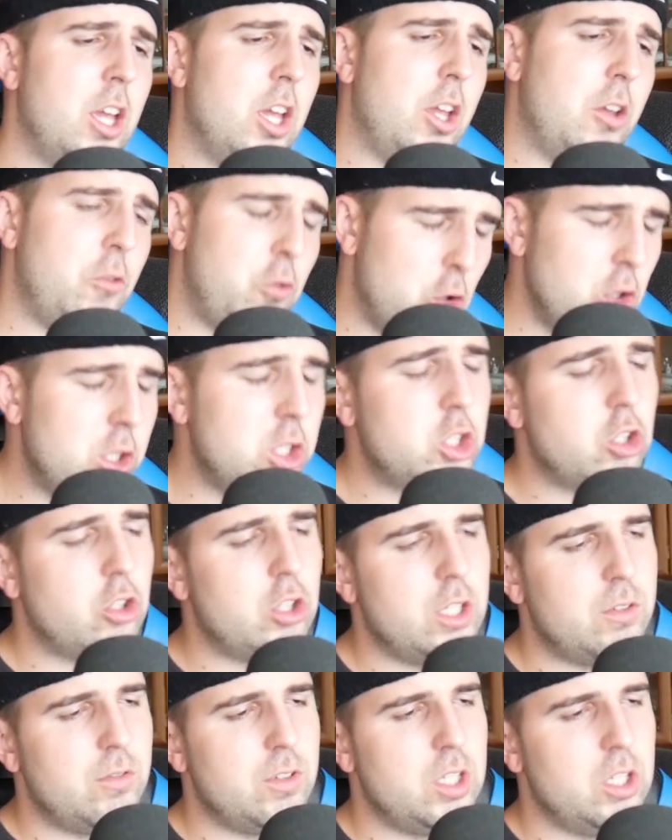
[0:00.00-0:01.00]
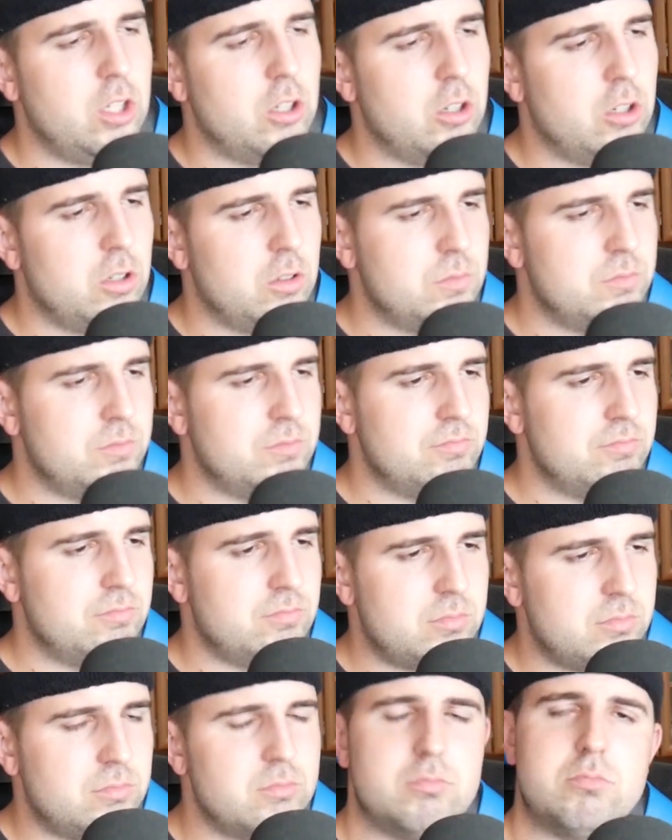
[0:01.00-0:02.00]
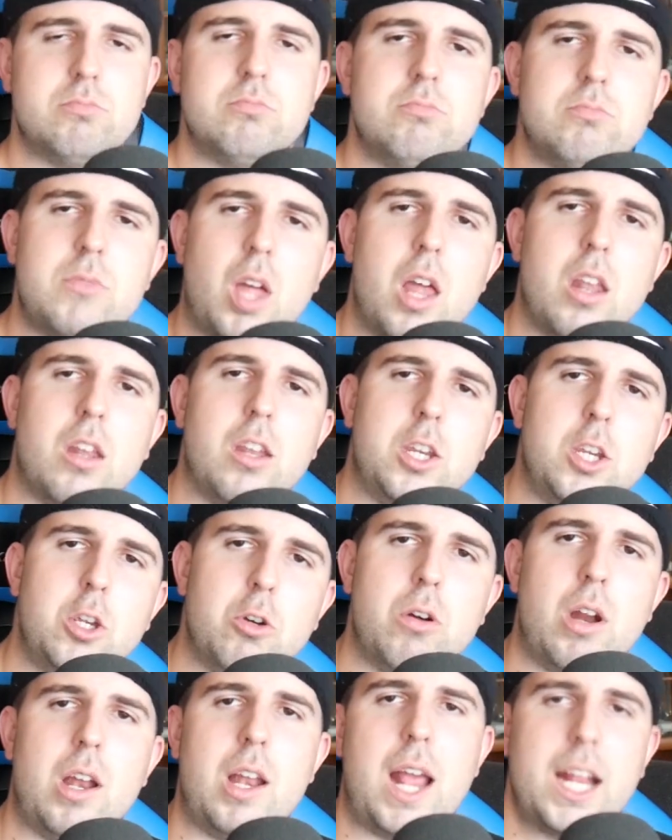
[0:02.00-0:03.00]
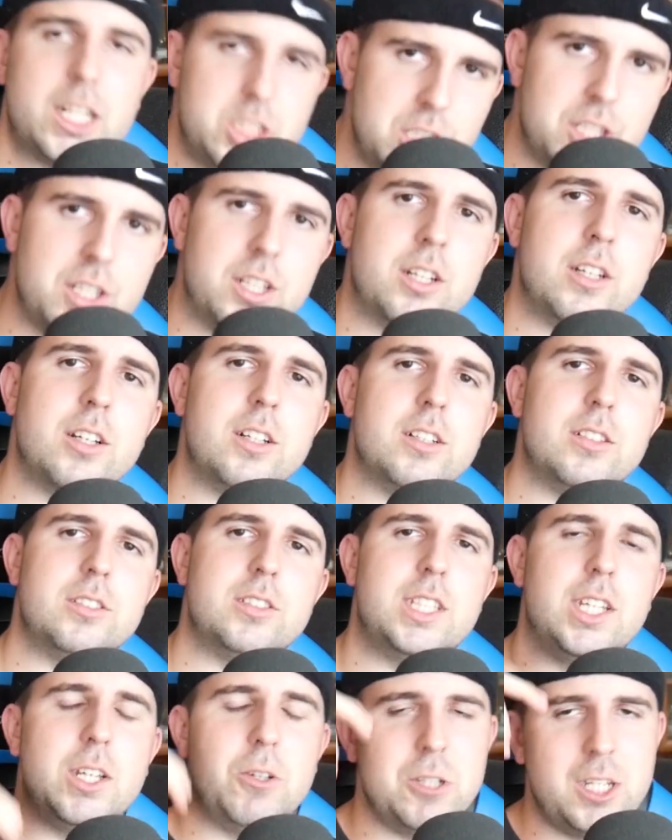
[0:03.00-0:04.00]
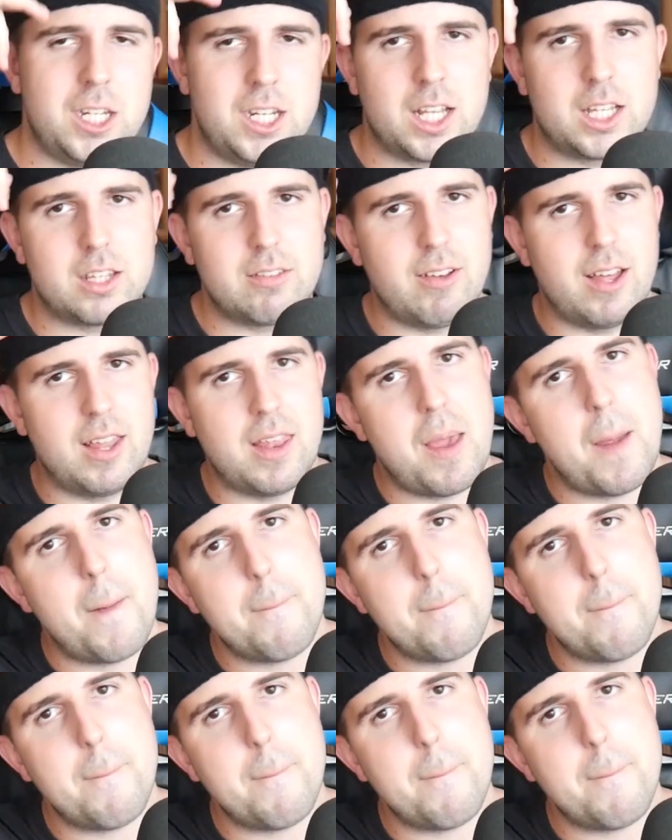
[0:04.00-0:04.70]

If you enjoyed this video, then you're a legend. See you in the next one.